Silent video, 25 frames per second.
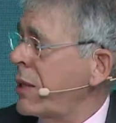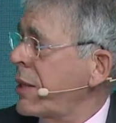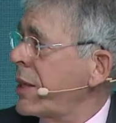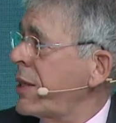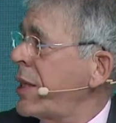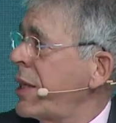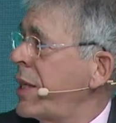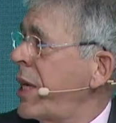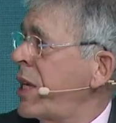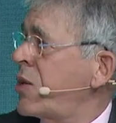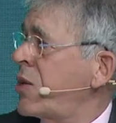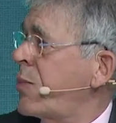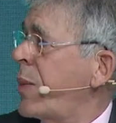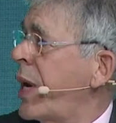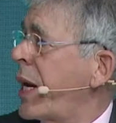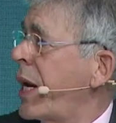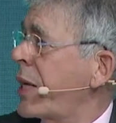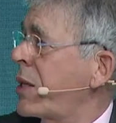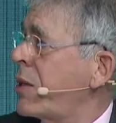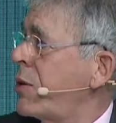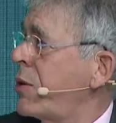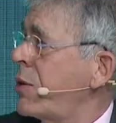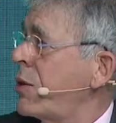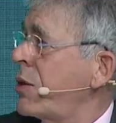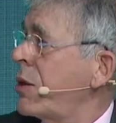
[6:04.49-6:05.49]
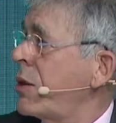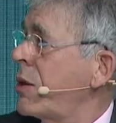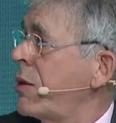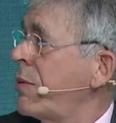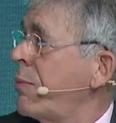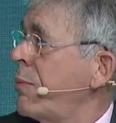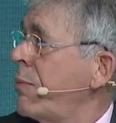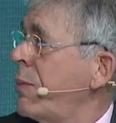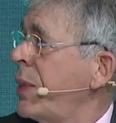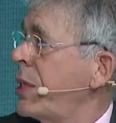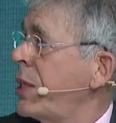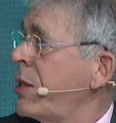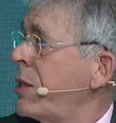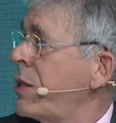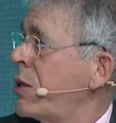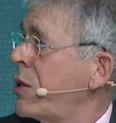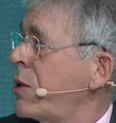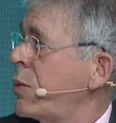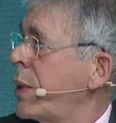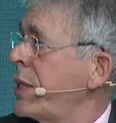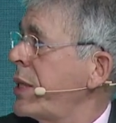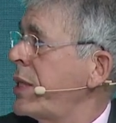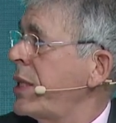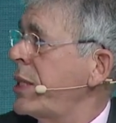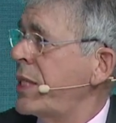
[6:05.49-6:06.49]
It dates back to the
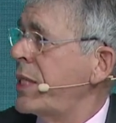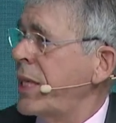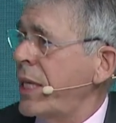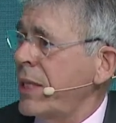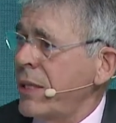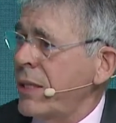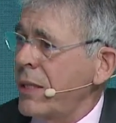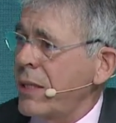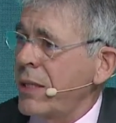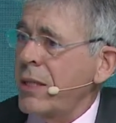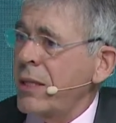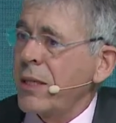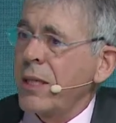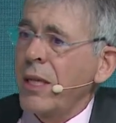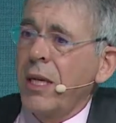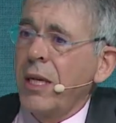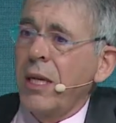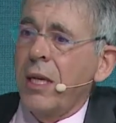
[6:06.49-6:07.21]
mid-2010s,